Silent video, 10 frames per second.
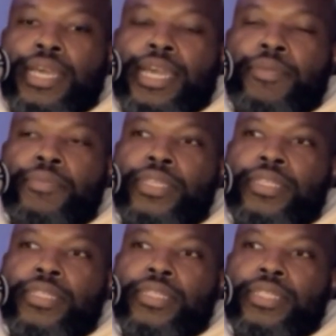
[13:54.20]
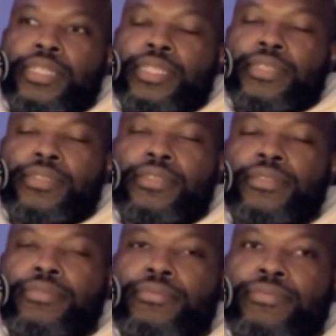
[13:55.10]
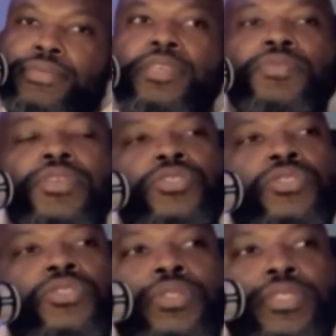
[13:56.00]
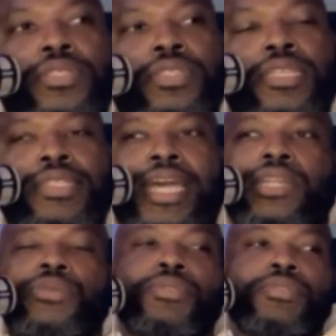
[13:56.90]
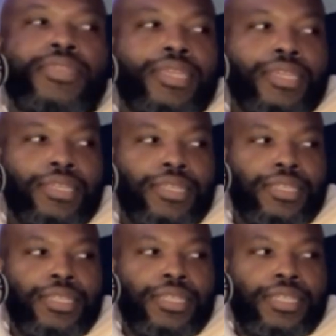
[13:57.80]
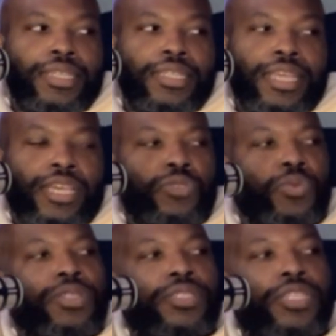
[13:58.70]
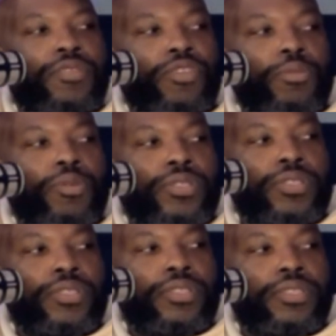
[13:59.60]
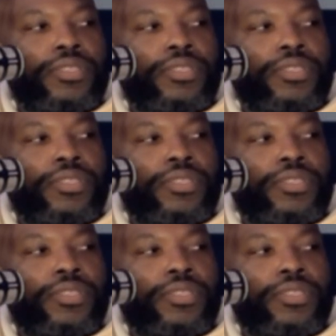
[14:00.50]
I mean, if he's doing these things, I don't think that, because where is Diddy from originally?